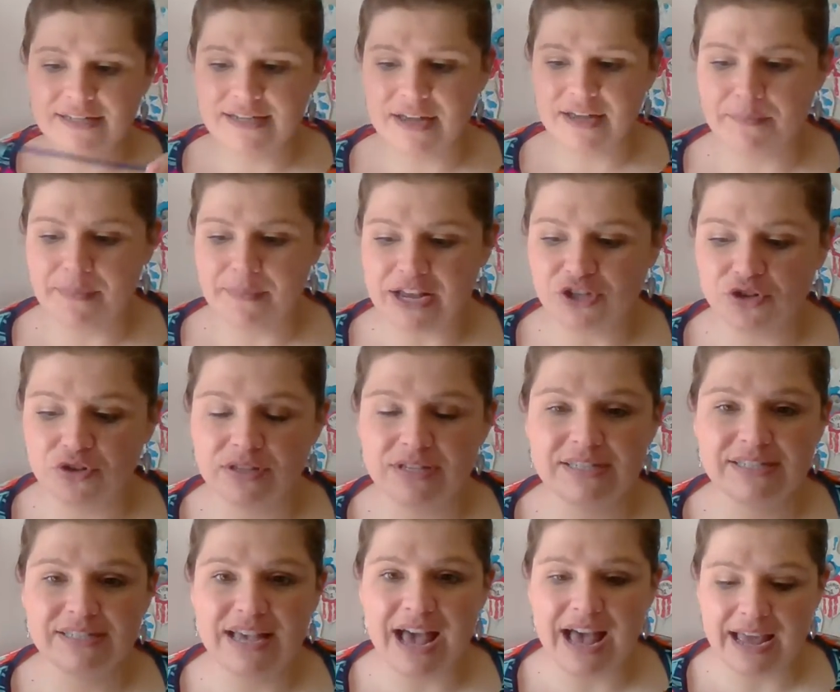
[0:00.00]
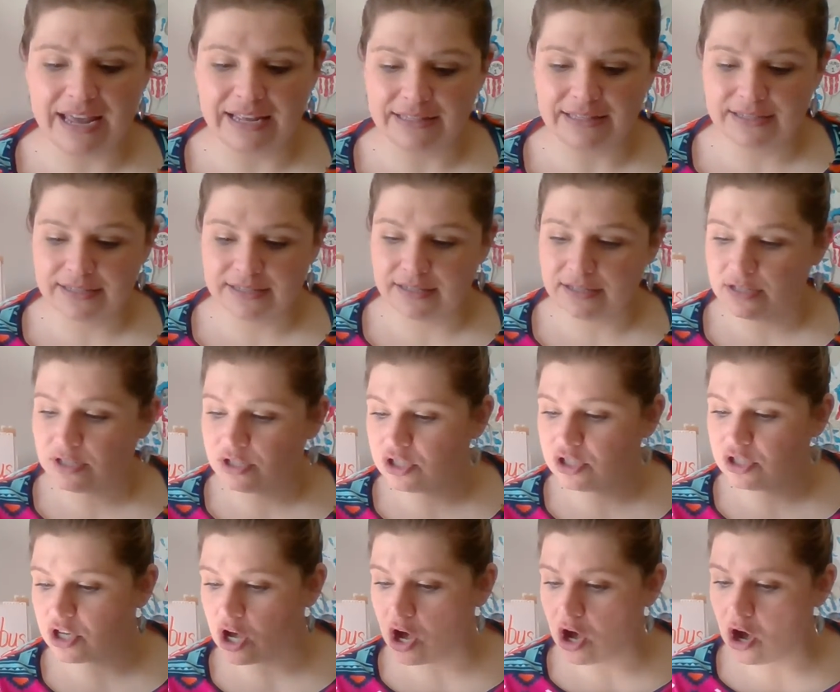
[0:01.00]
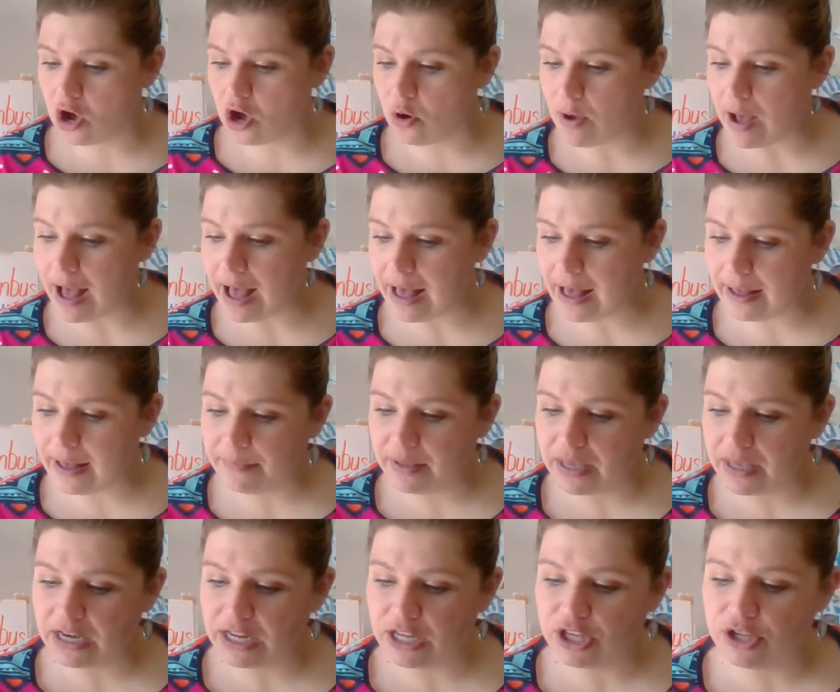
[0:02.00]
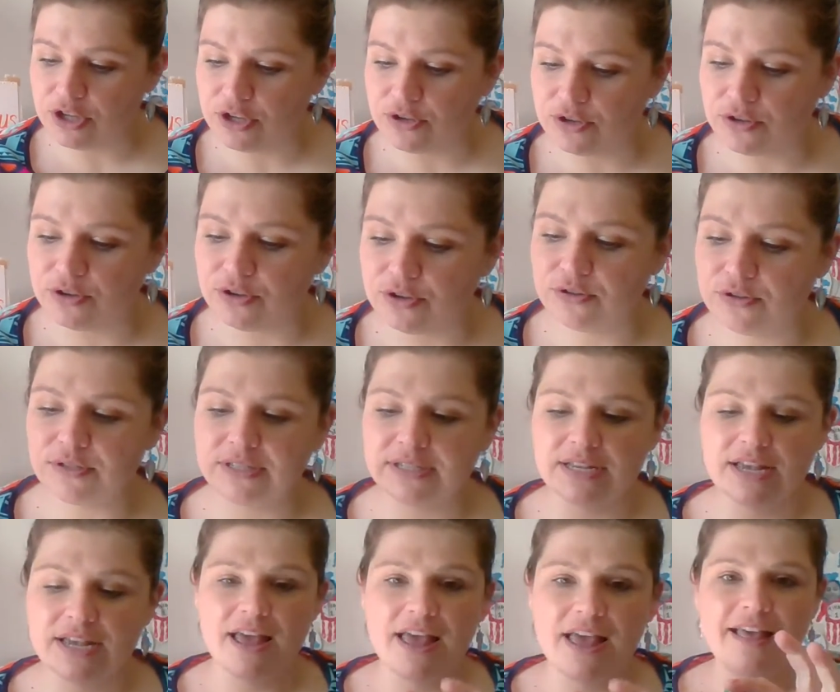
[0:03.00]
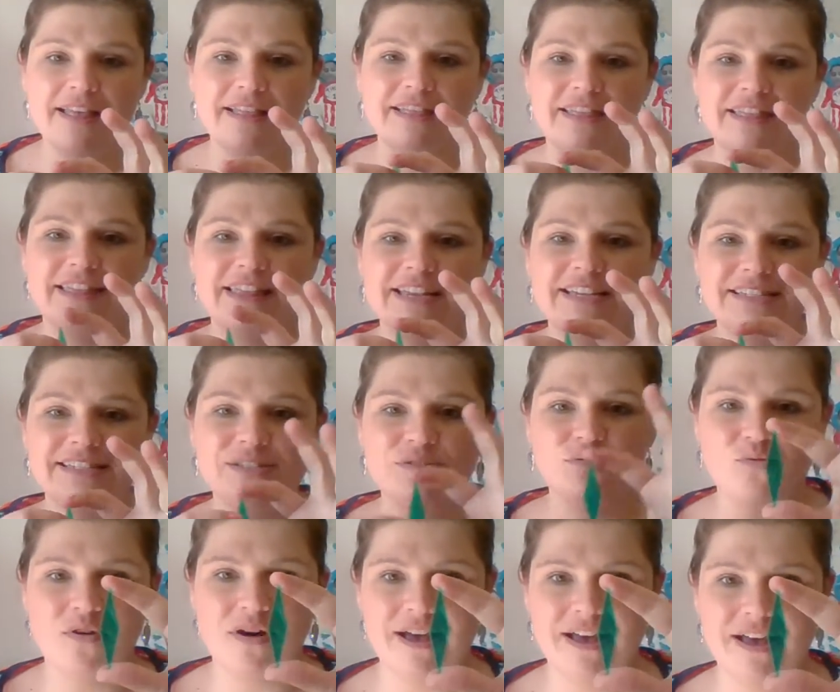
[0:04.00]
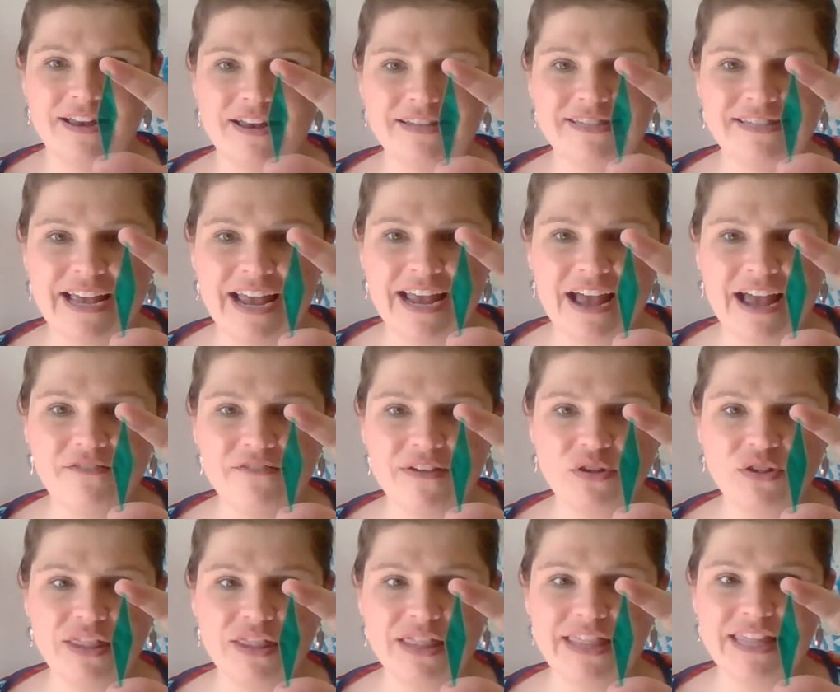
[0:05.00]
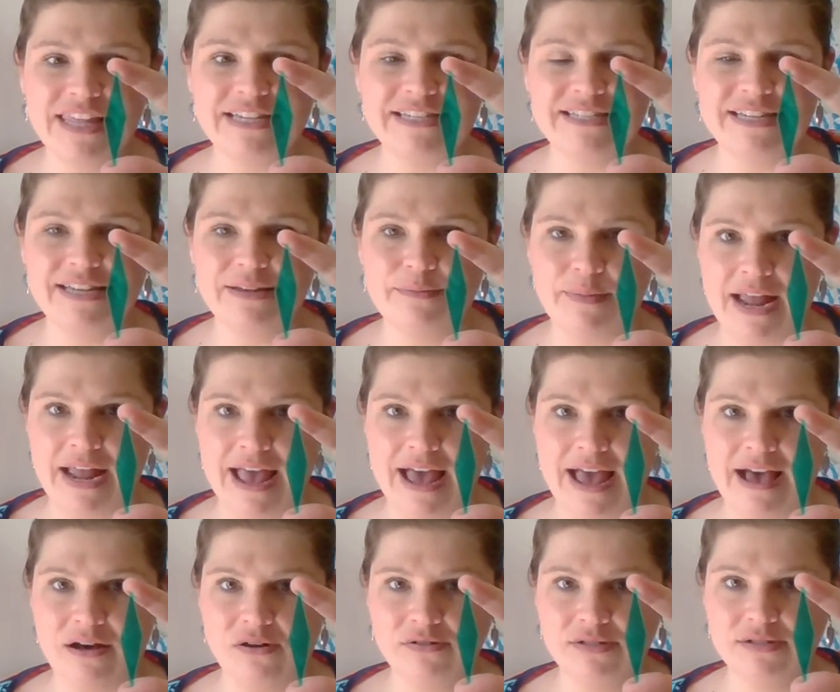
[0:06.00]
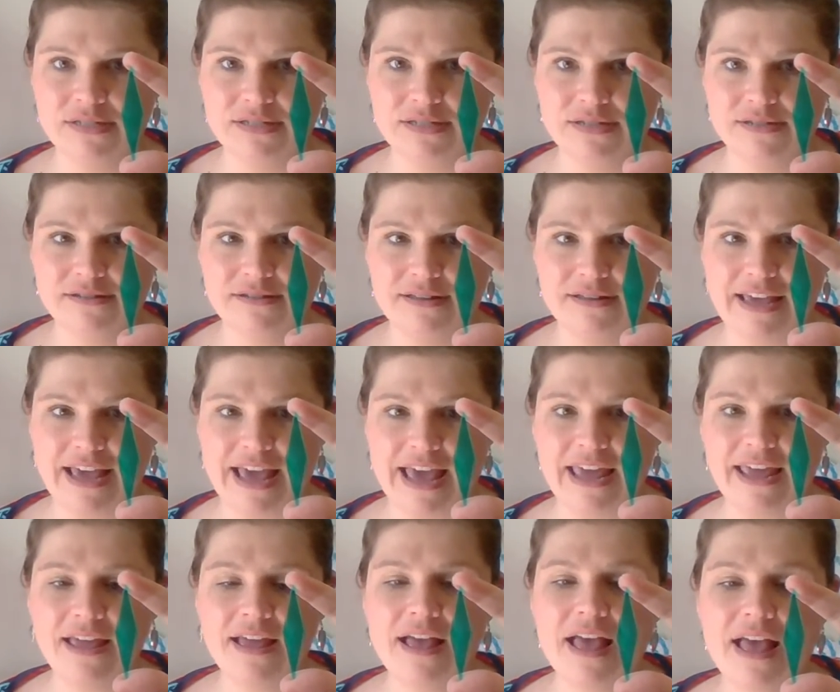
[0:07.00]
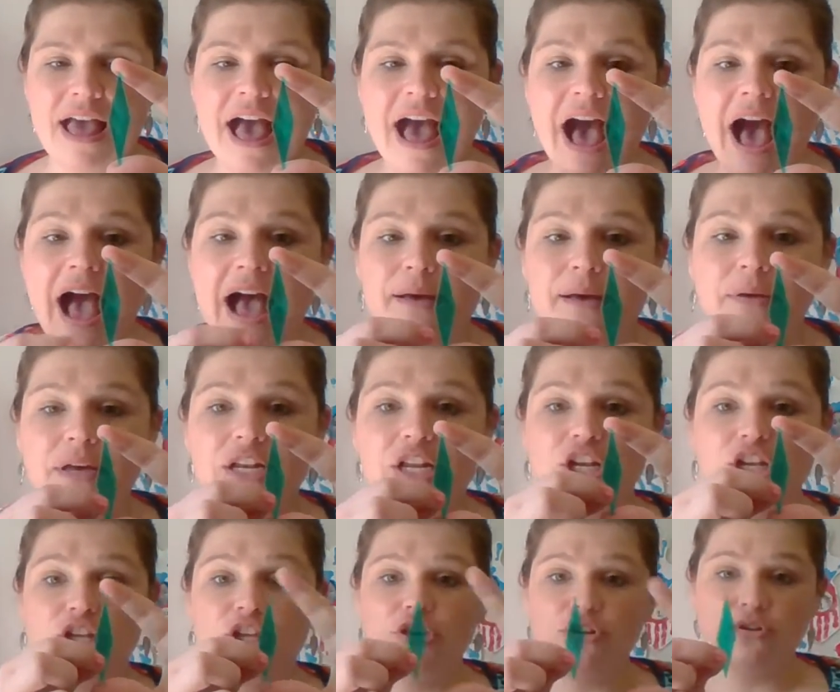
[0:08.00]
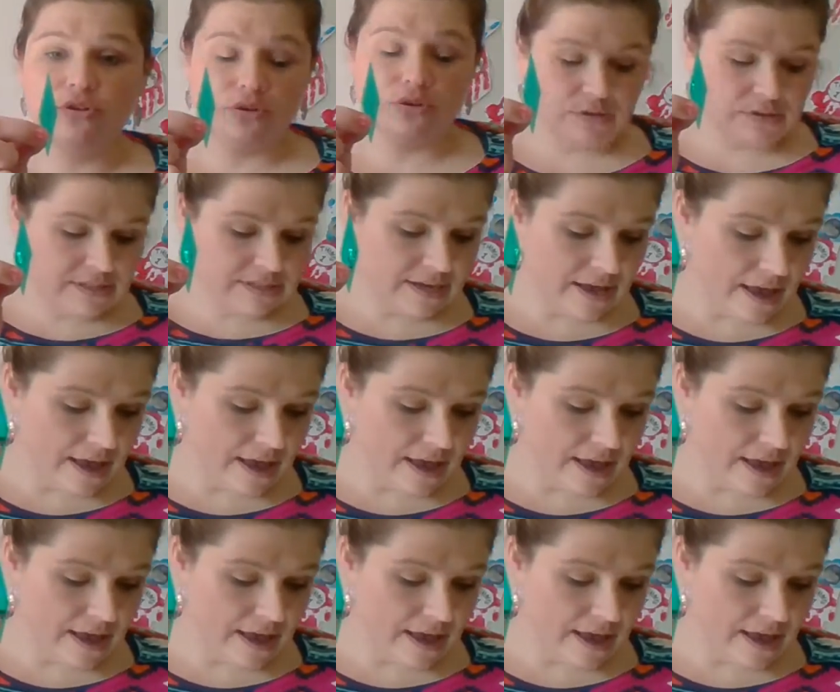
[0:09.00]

to measure the sides. So I'm going to use this one. Say I found this in my house, okay? I'm going to use